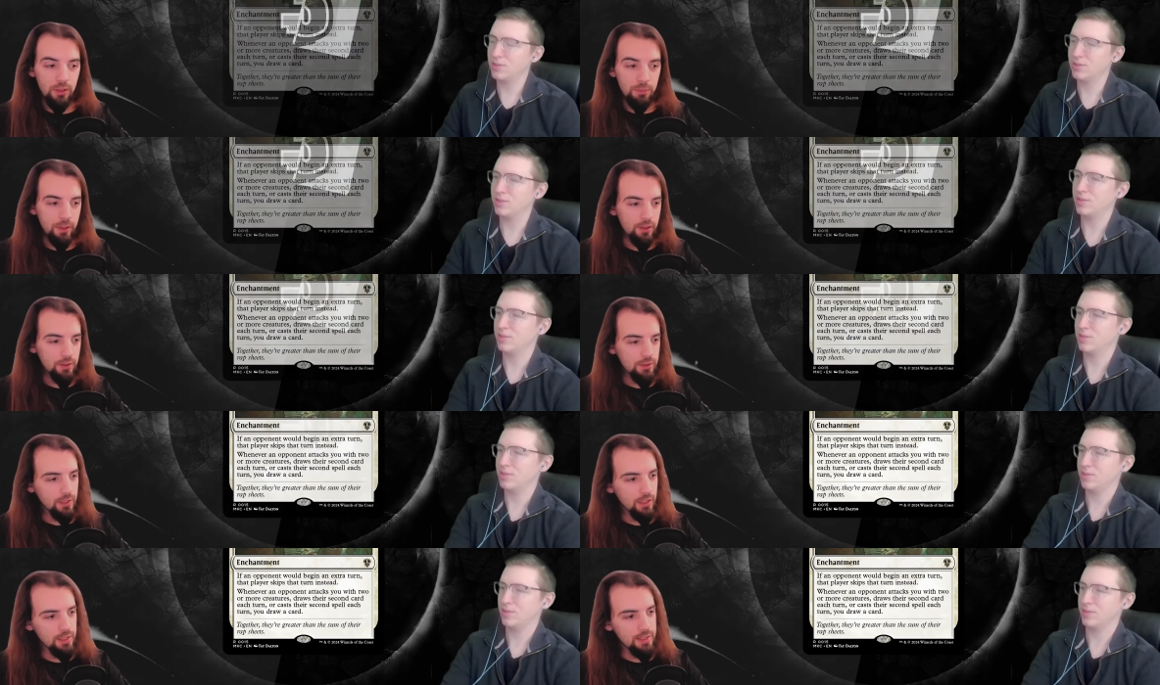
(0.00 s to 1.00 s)
Speaker 1: in
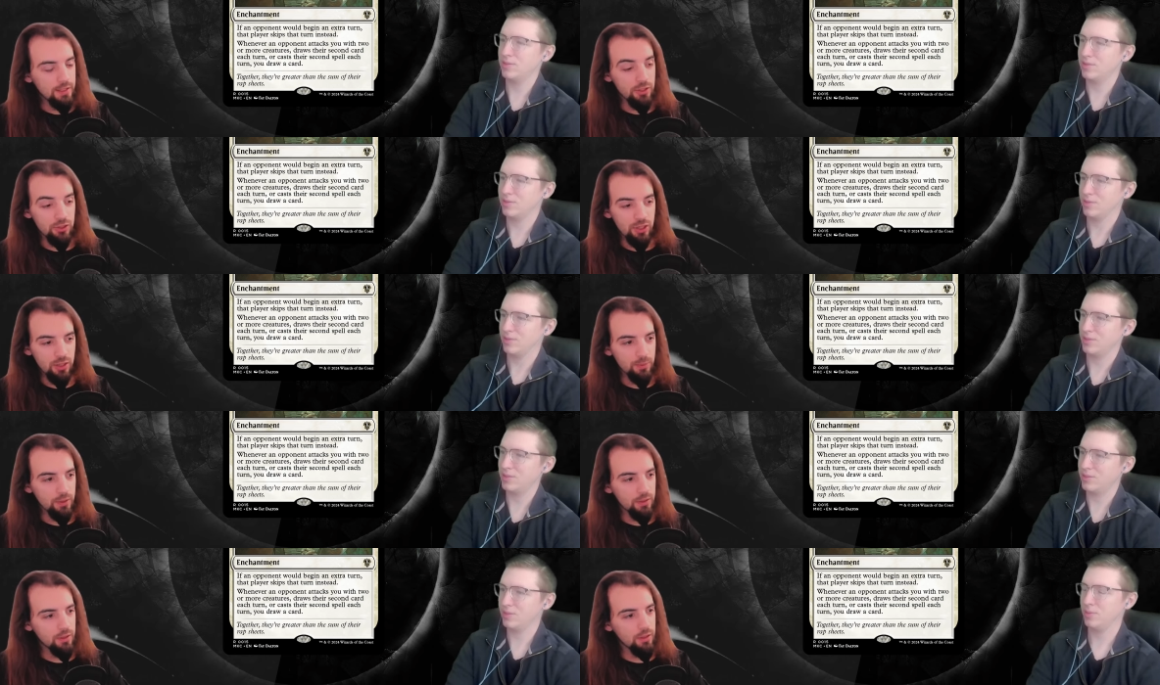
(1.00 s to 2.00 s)
Pairs. It's an
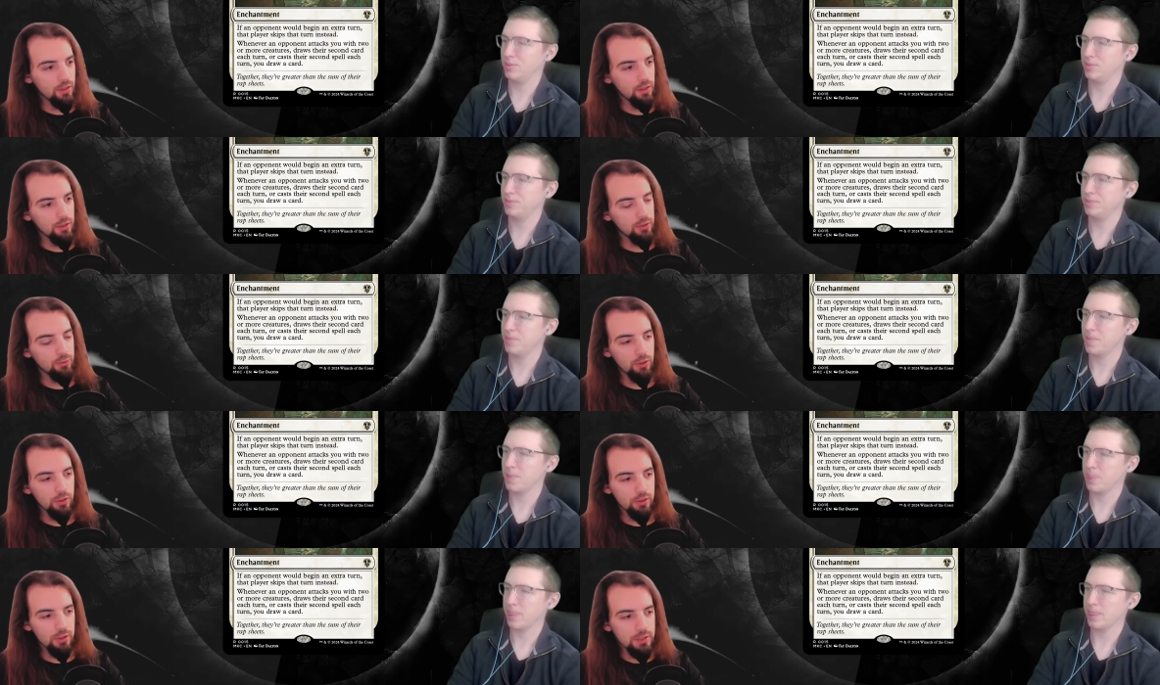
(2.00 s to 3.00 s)
enchantment, uh, two
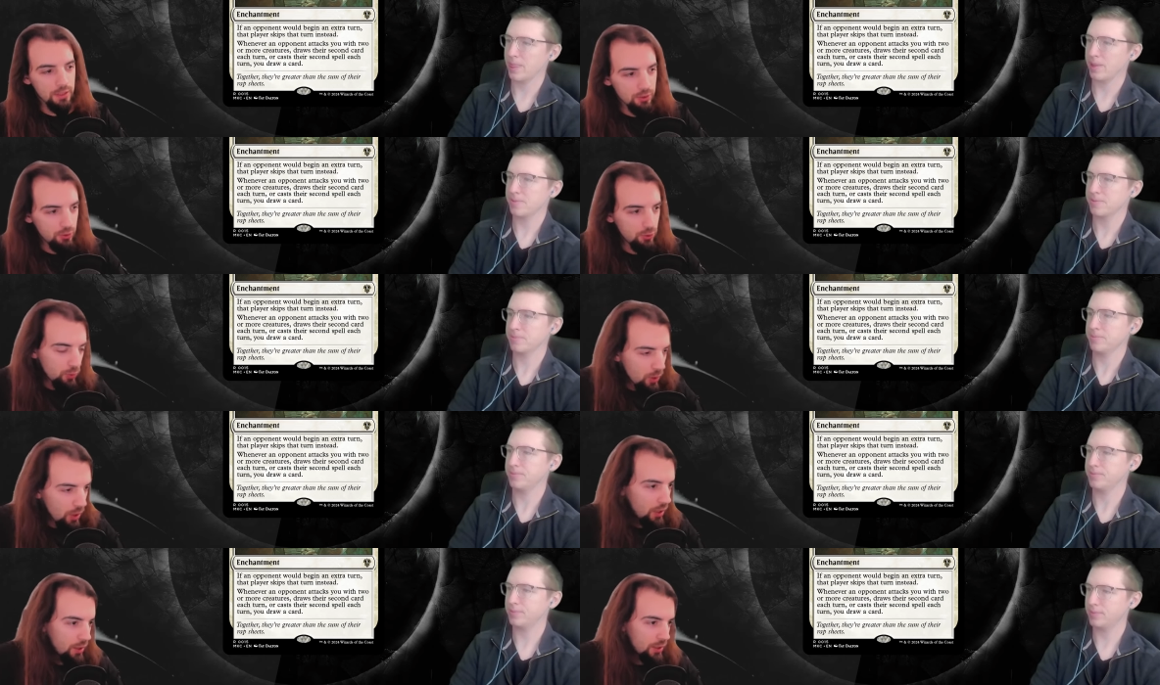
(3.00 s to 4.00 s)
colorless and two
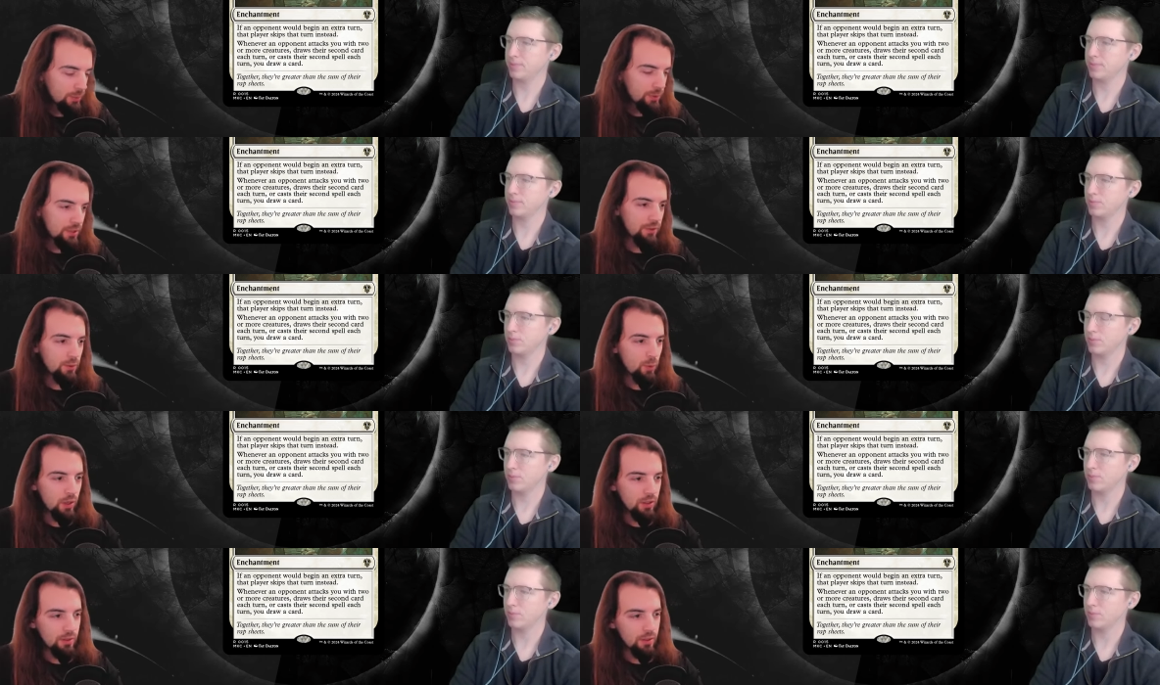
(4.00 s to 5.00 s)
uh, specific
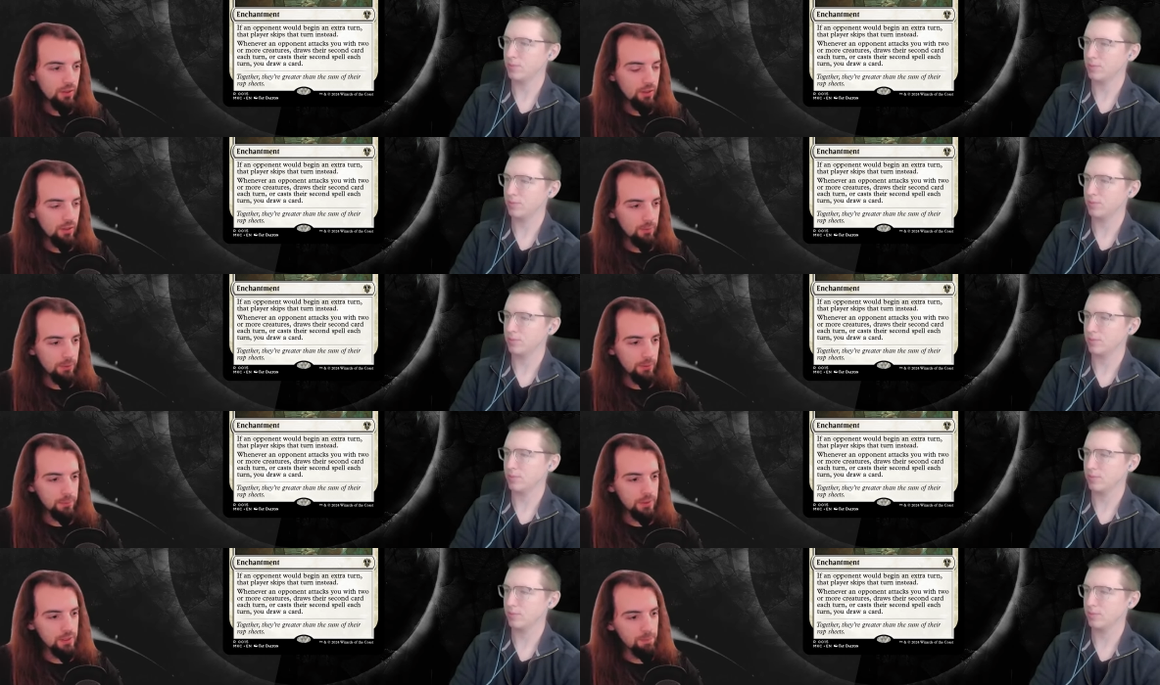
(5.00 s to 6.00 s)
white uh,
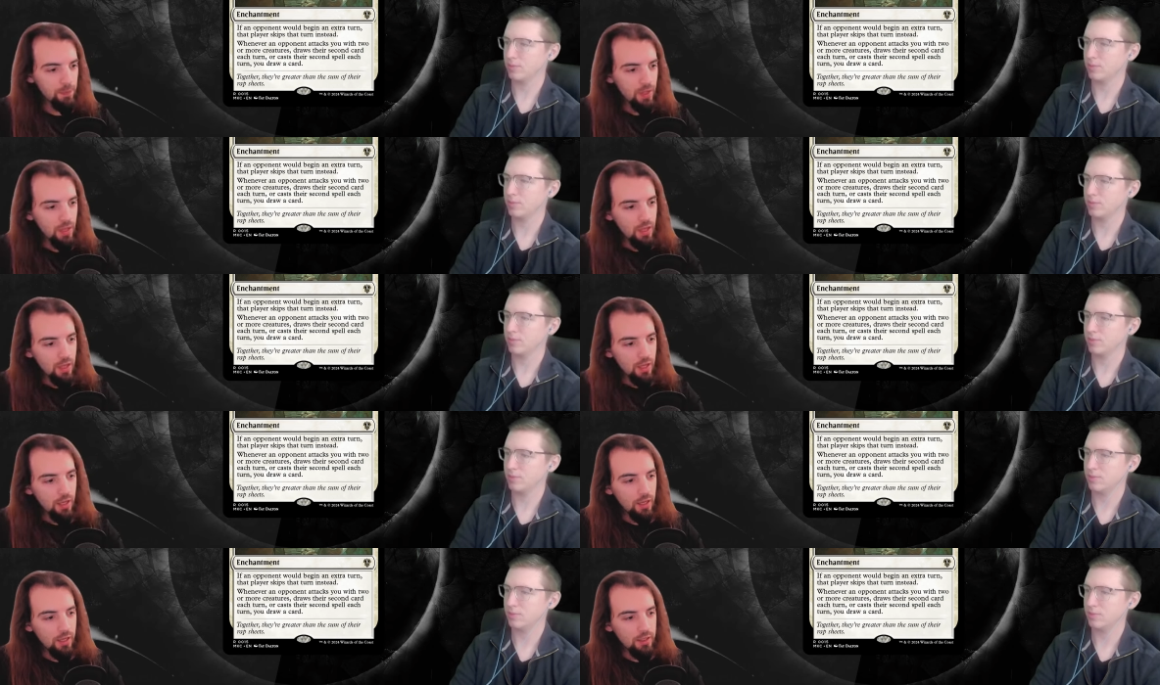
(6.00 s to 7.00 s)
pips.
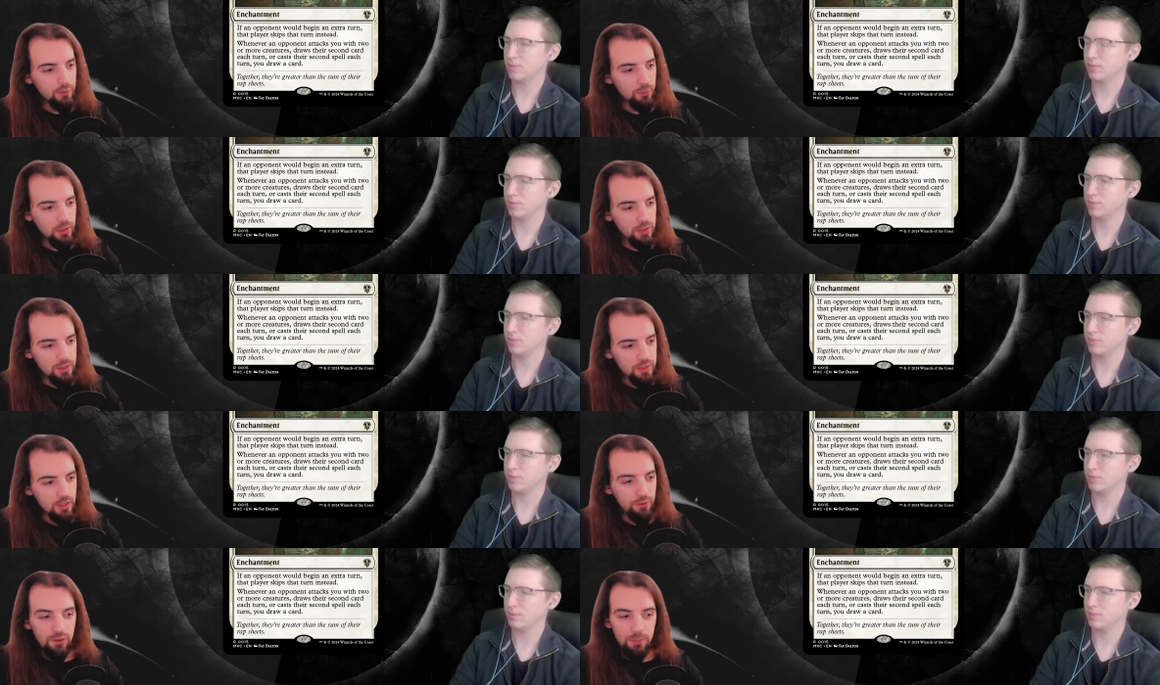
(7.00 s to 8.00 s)
And it
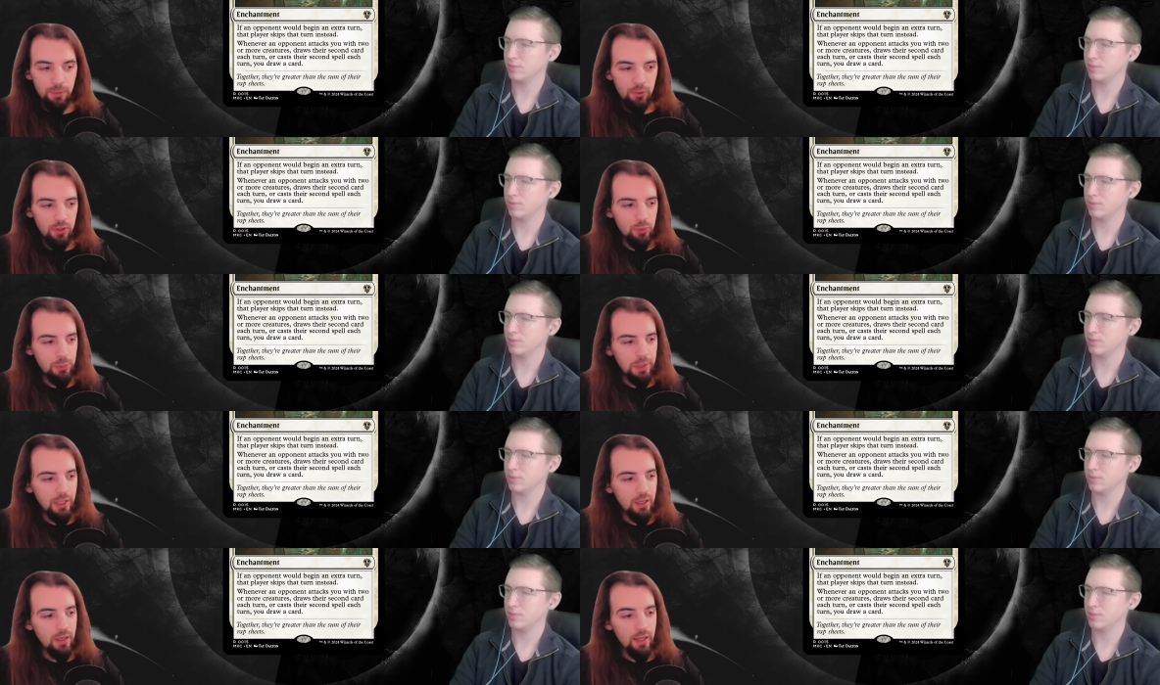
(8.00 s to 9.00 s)
reads If an opponent will
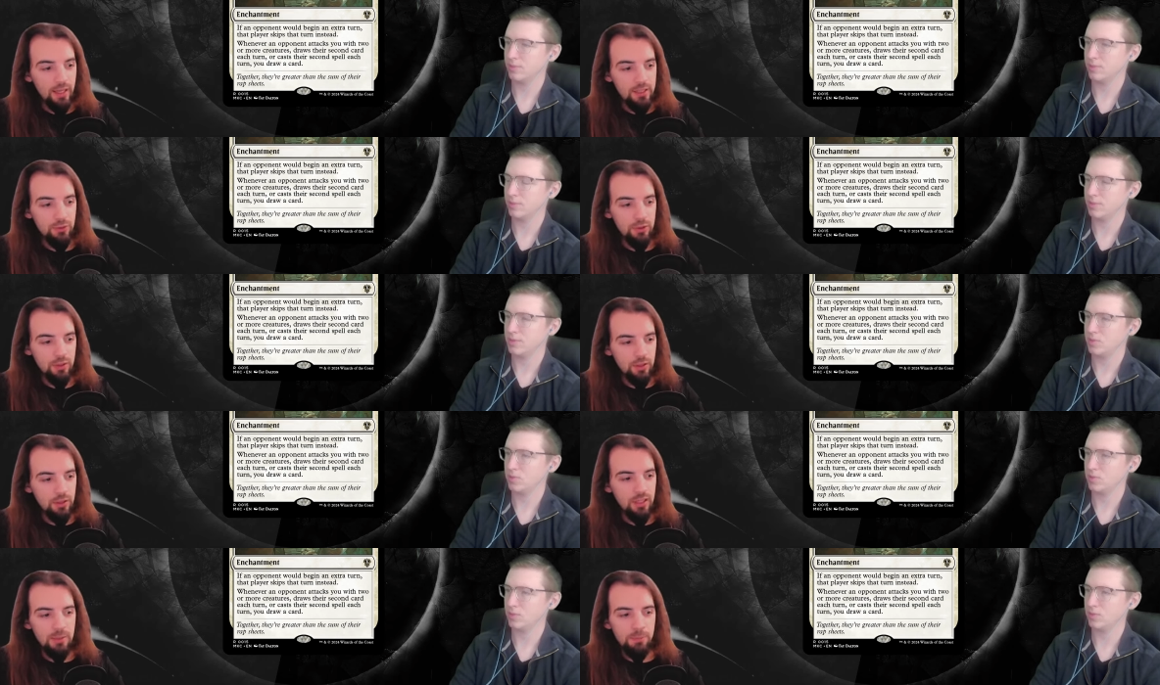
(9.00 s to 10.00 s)
begin an extra
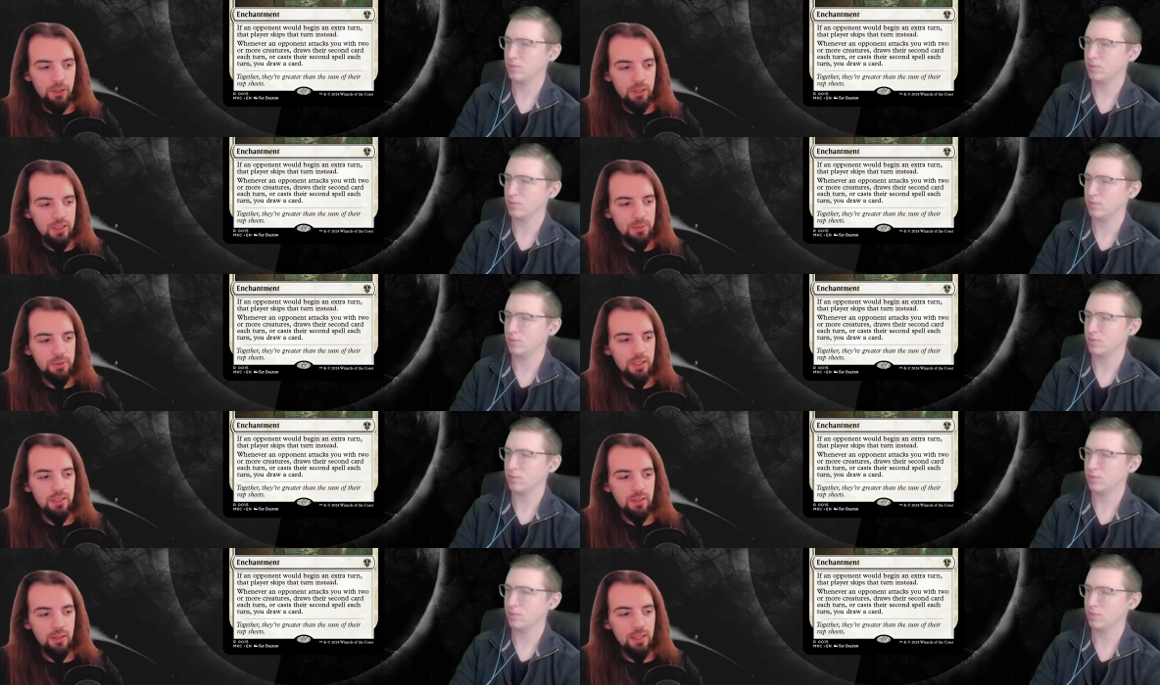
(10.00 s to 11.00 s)
turn, that player skips
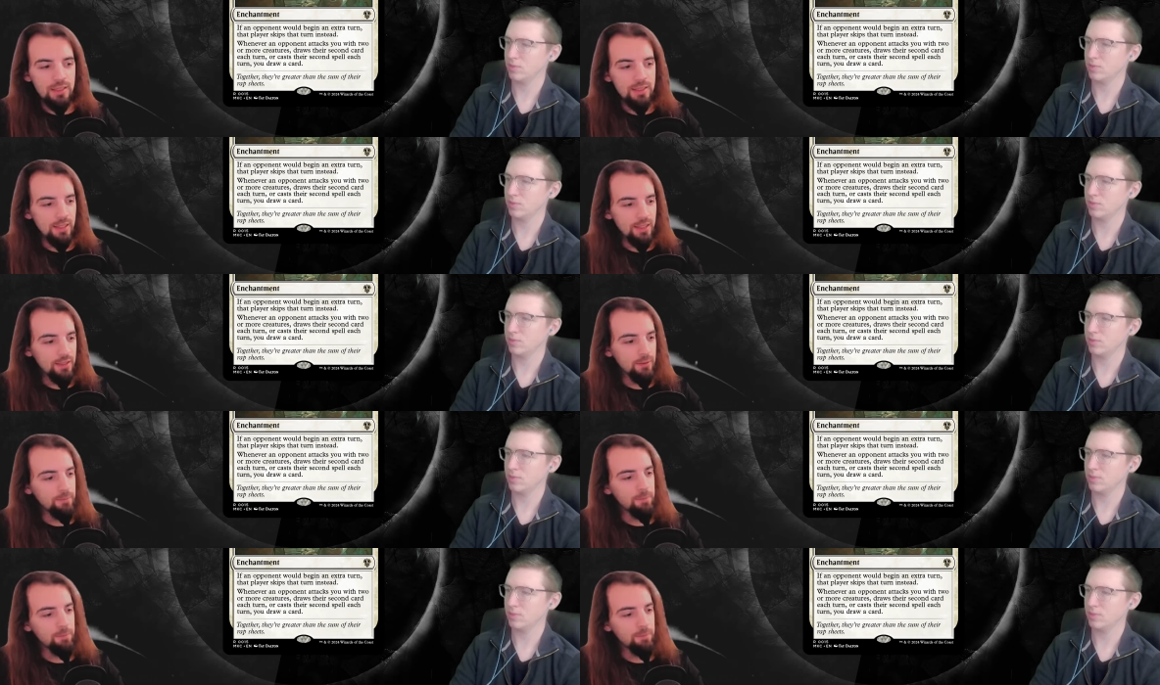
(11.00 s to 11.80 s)
that turn instead.